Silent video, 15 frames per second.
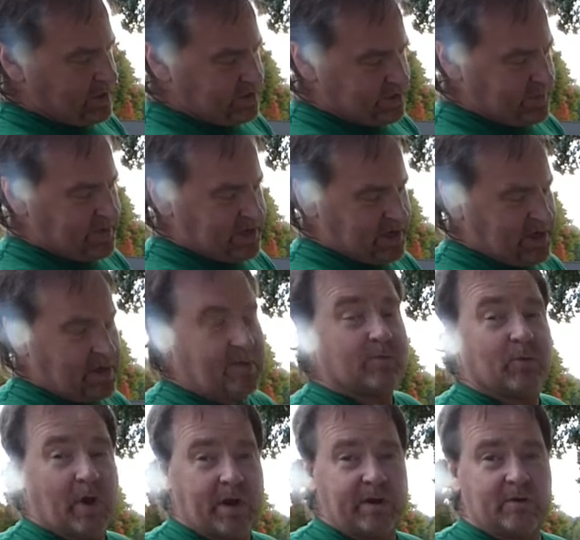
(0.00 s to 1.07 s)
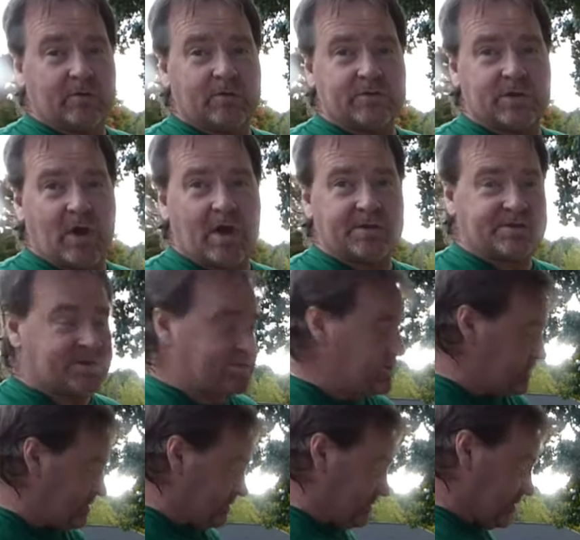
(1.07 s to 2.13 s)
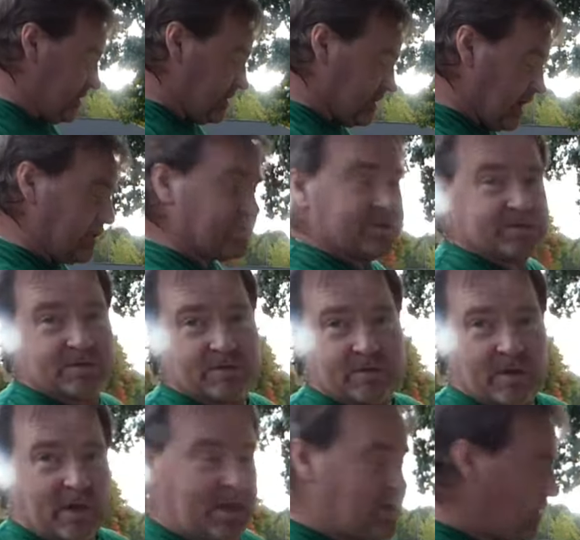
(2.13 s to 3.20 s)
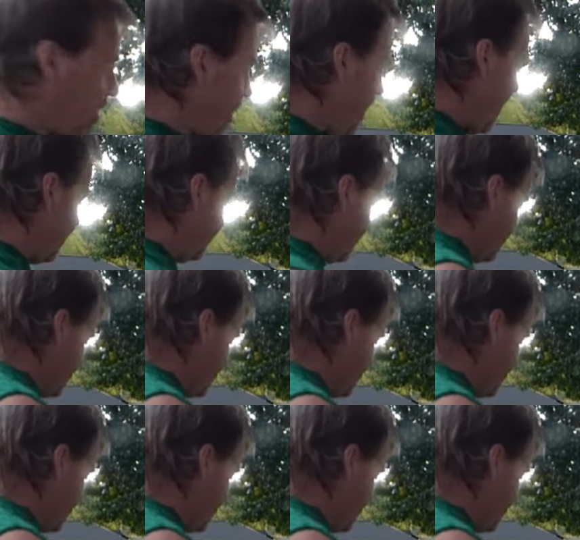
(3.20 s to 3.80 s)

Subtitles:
Jimmy Dean regular sausage, nothing hot or